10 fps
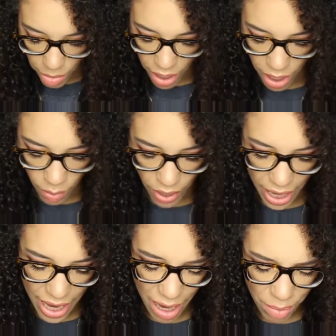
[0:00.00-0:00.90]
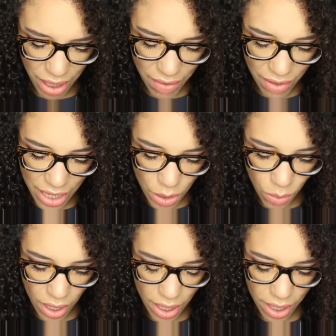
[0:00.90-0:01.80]
But anyway, and I believe this
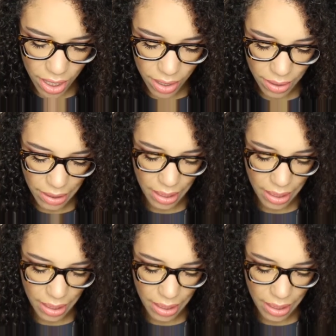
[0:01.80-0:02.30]
one,